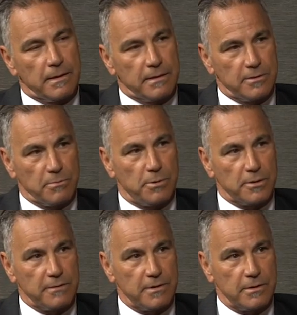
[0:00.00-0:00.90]
that are
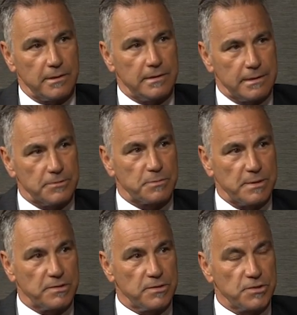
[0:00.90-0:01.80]
part of our
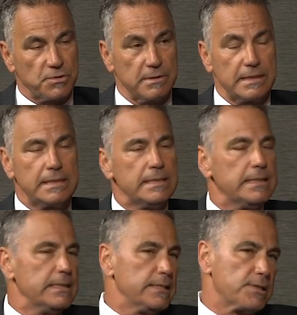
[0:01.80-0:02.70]
aerospace industry.
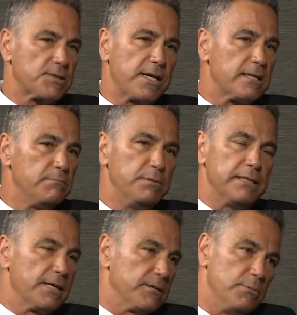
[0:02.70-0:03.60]
Second
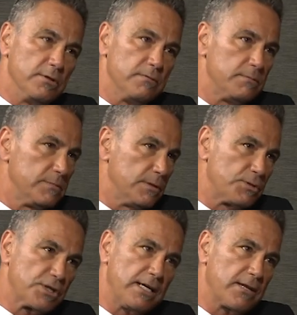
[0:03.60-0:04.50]
being automotive. No
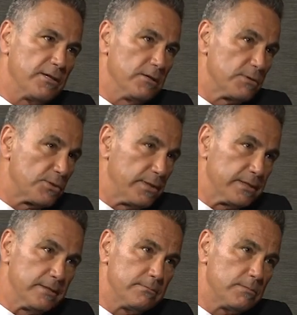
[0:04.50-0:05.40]
shock there with
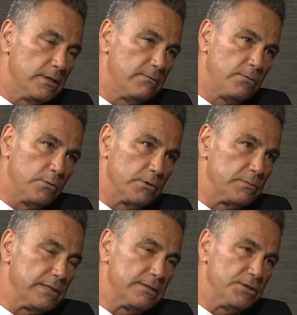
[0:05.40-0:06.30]
Toyota, Ford,
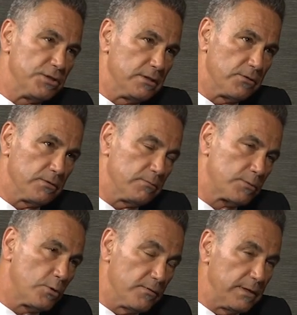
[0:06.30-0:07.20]
and the
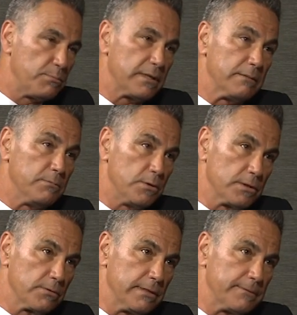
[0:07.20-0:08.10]
Corvette plant in
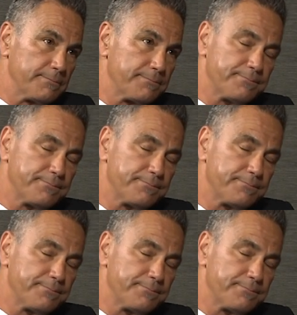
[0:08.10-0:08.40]
Bowling Green.